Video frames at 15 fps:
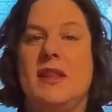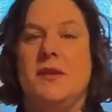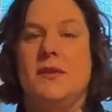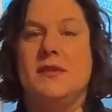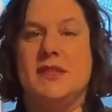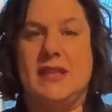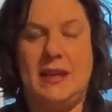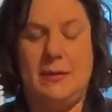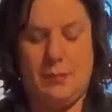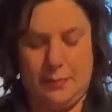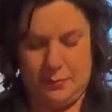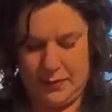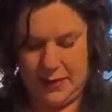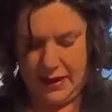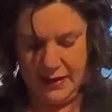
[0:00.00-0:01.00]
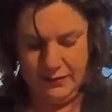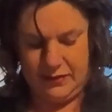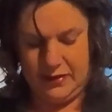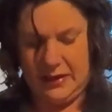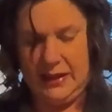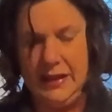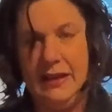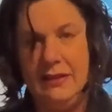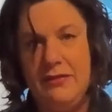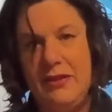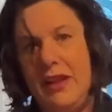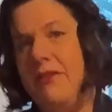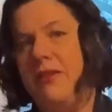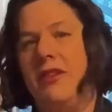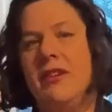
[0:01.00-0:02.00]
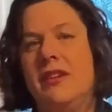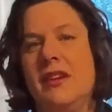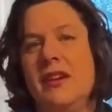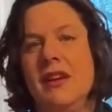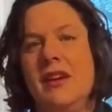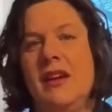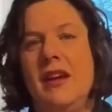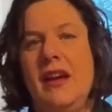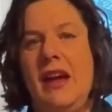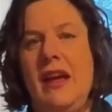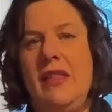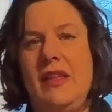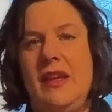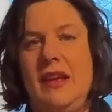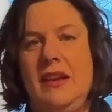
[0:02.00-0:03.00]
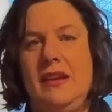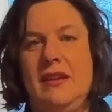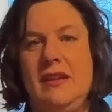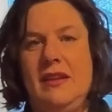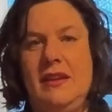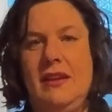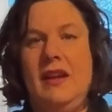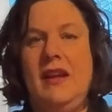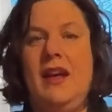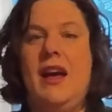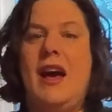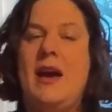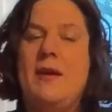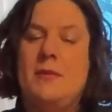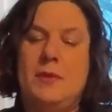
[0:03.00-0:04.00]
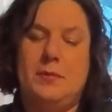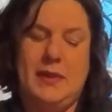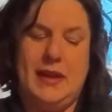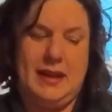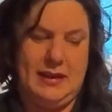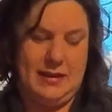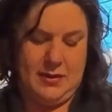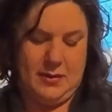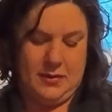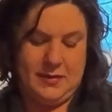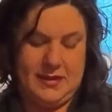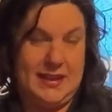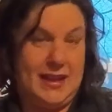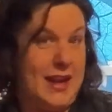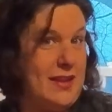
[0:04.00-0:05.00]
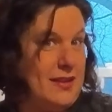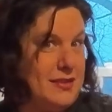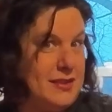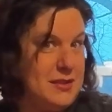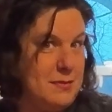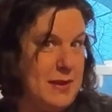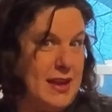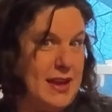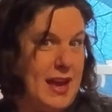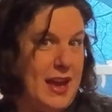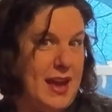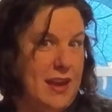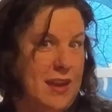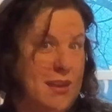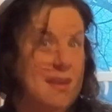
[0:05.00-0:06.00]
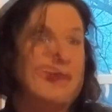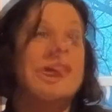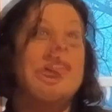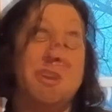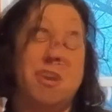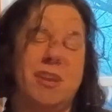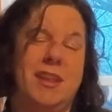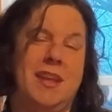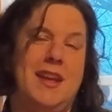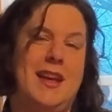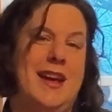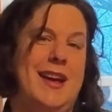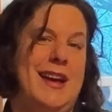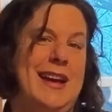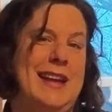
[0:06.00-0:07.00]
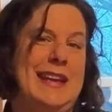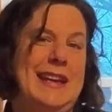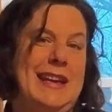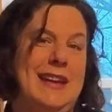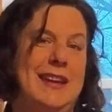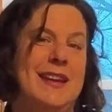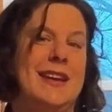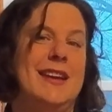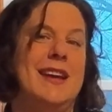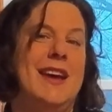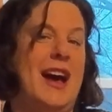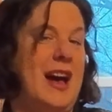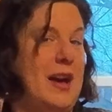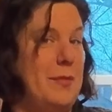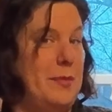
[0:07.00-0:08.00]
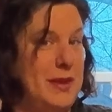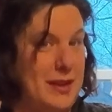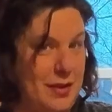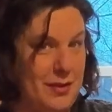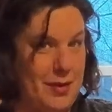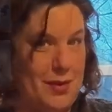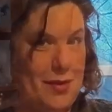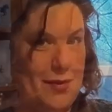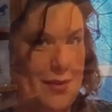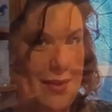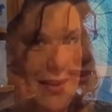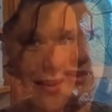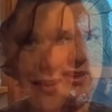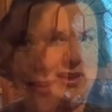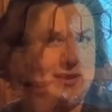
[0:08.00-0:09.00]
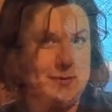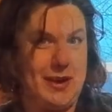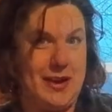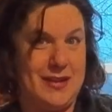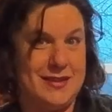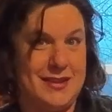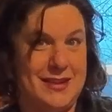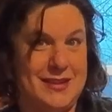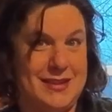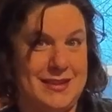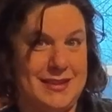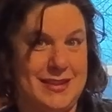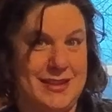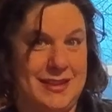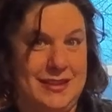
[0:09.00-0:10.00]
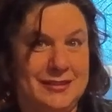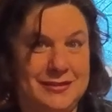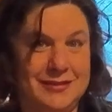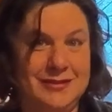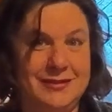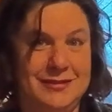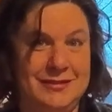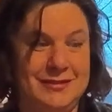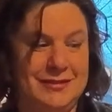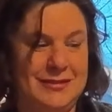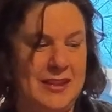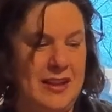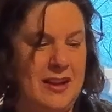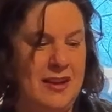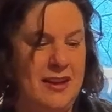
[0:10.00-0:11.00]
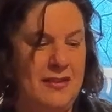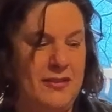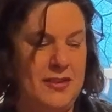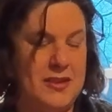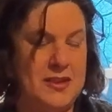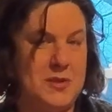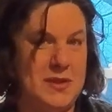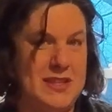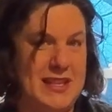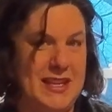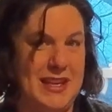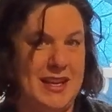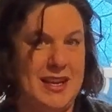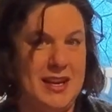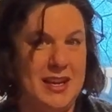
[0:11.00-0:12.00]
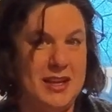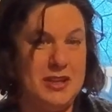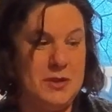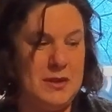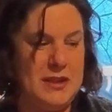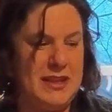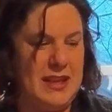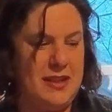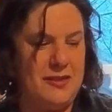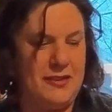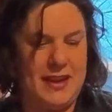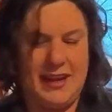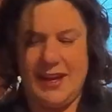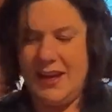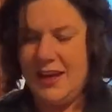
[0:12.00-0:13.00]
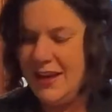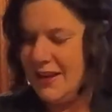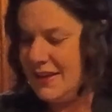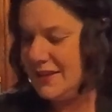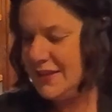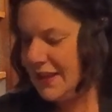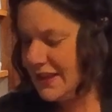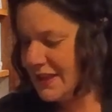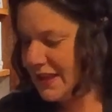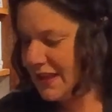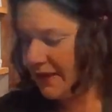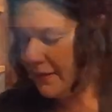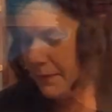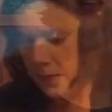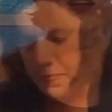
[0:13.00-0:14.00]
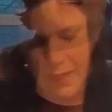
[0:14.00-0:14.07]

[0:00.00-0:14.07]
those to keep them kind of clean flavored, and then I will blend those together to make a garlic honey habanero. That's my hot sauces for the 2023 season.